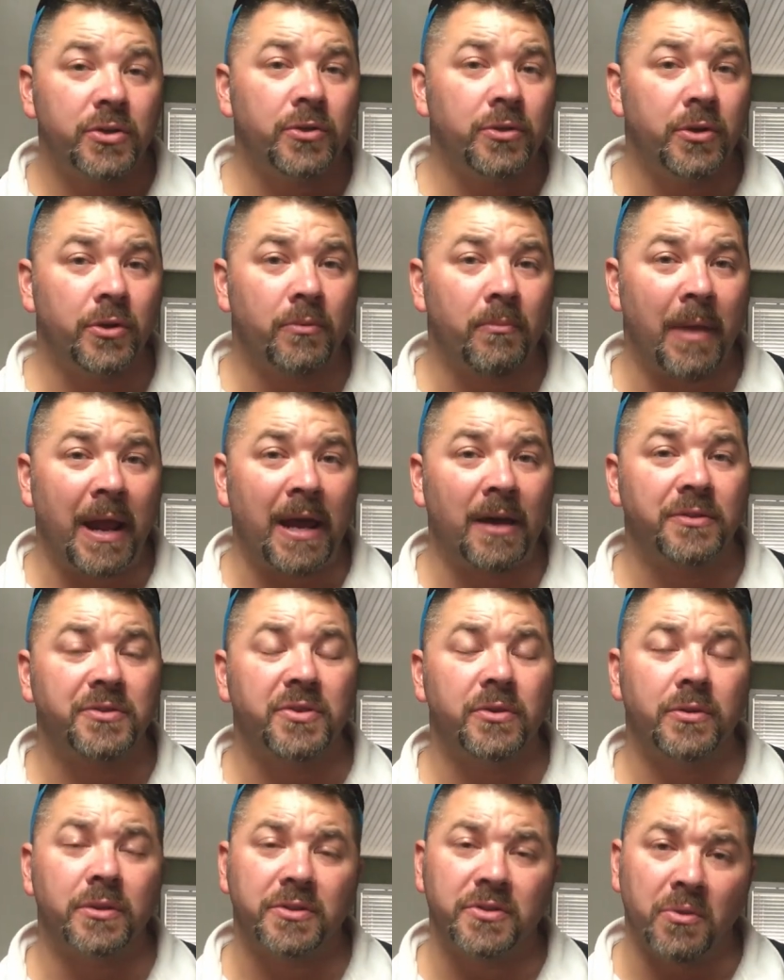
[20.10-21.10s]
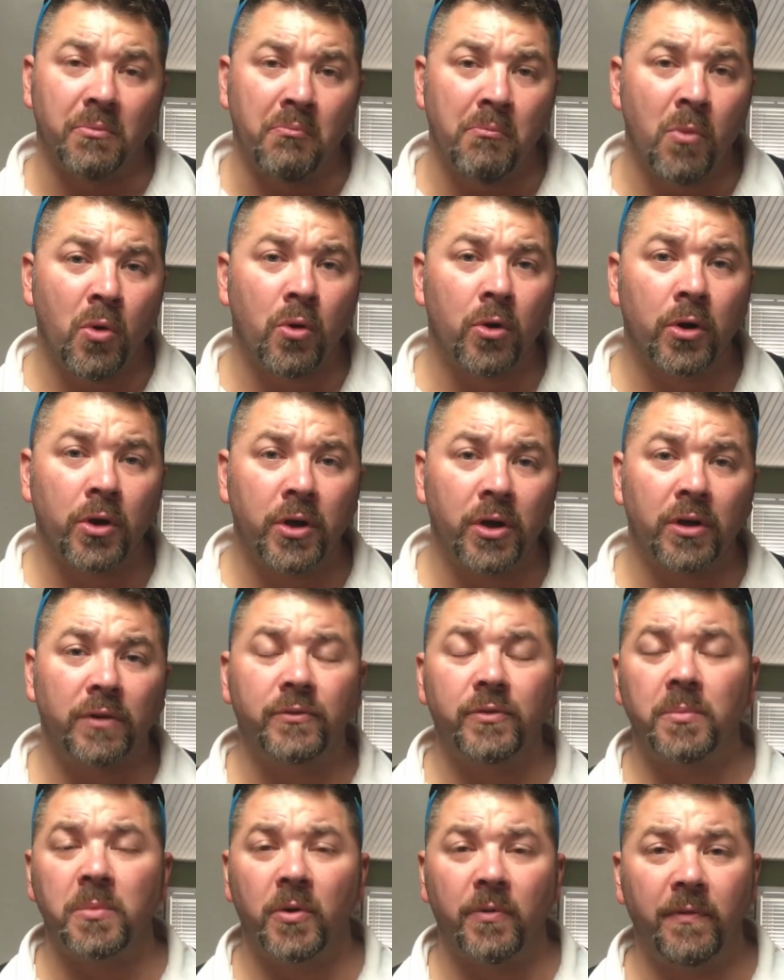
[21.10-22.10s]
to your mouth so it's a more
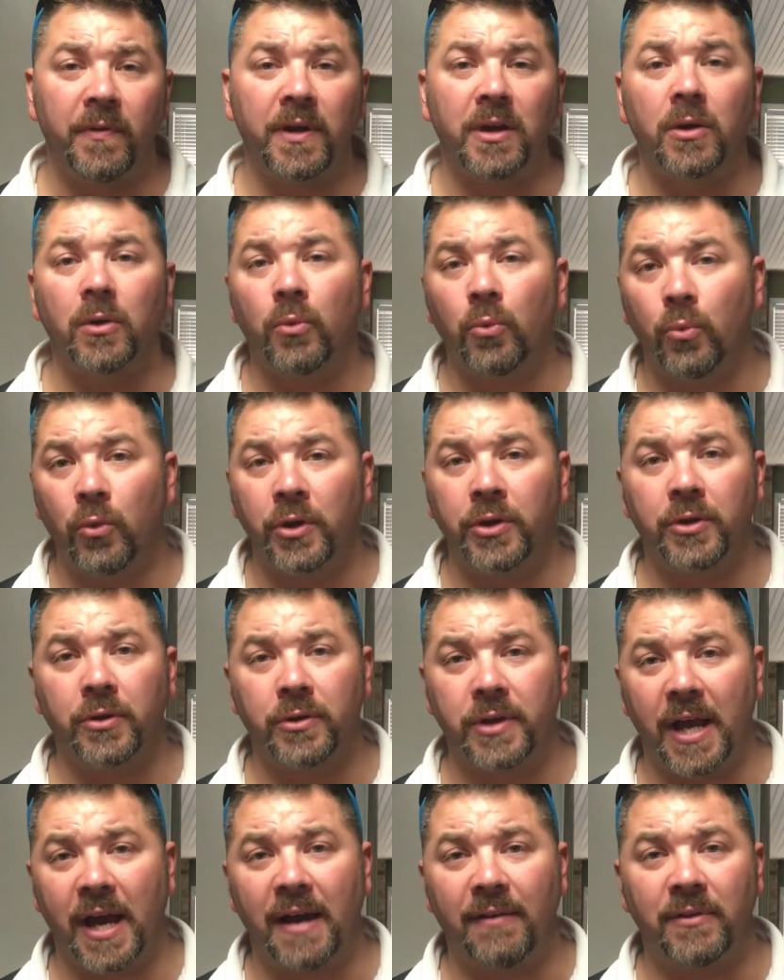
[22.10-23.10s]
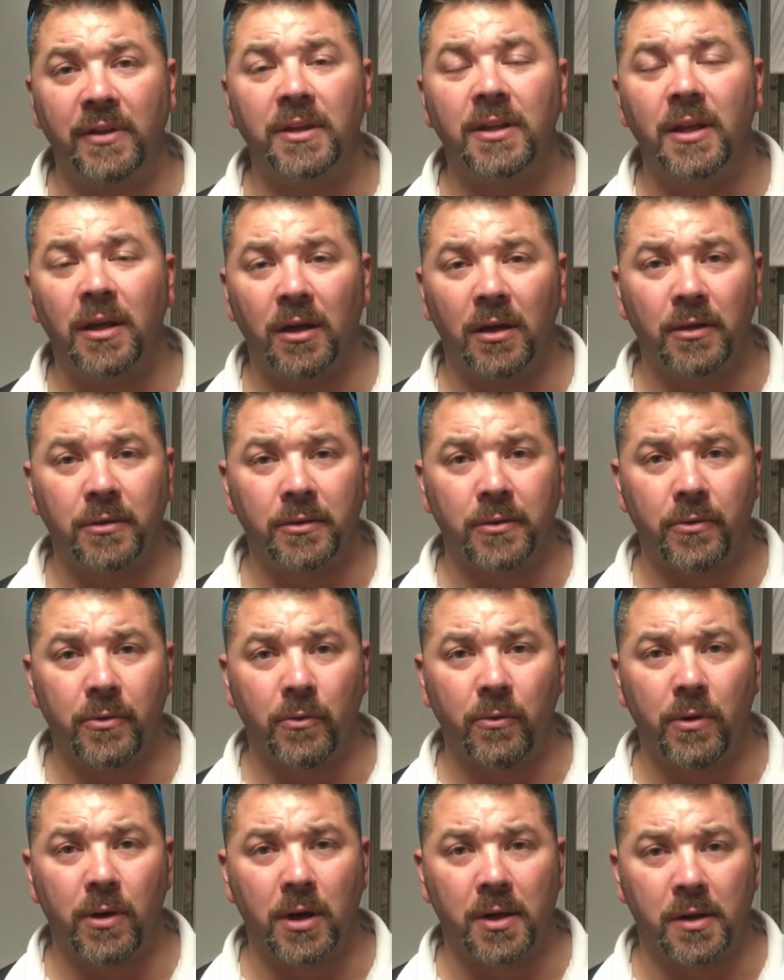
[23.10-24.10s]
comfortable feel when you're diving under
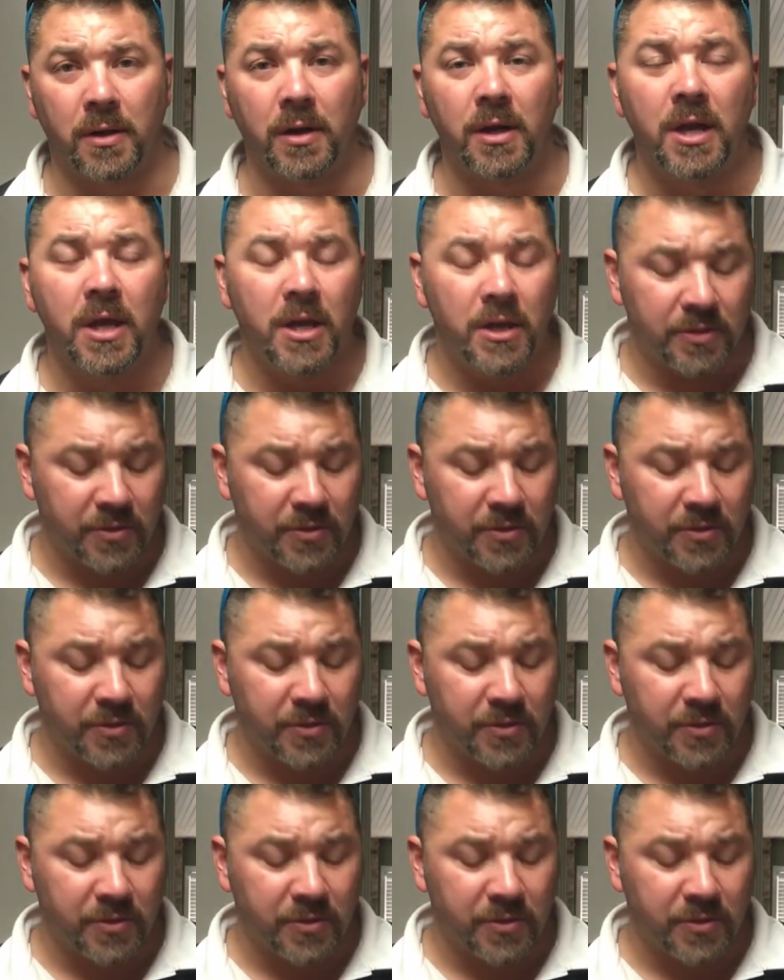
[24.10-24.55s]
the water.